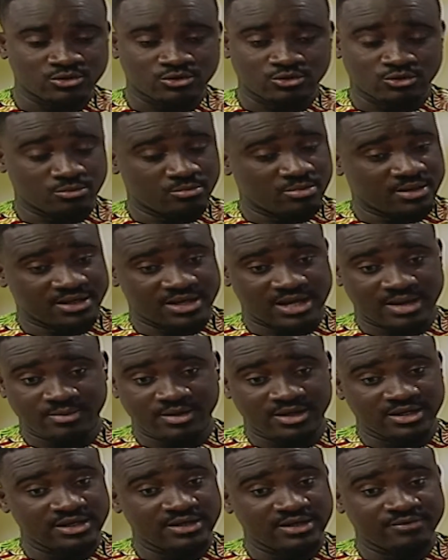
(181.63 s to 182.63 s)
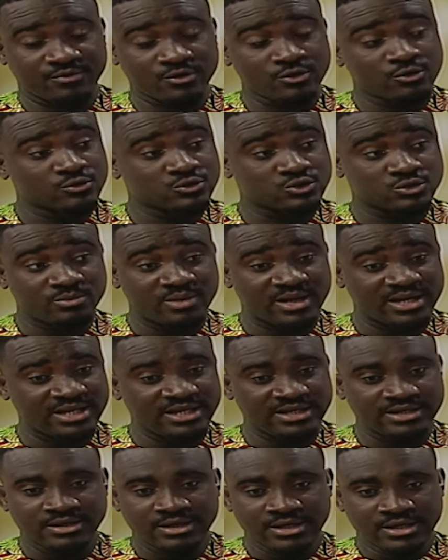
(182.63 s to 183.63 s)
Morocco. But I mean, if it goes to
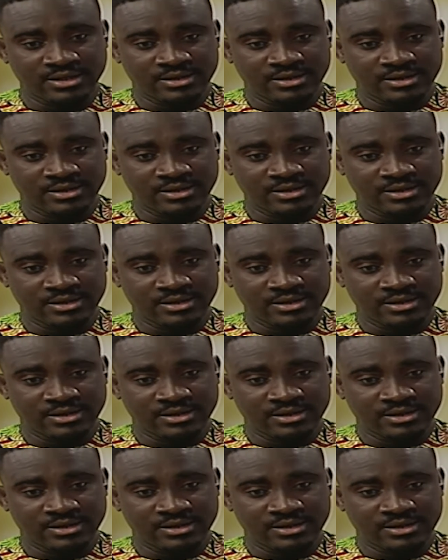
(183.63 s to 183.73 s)
Benin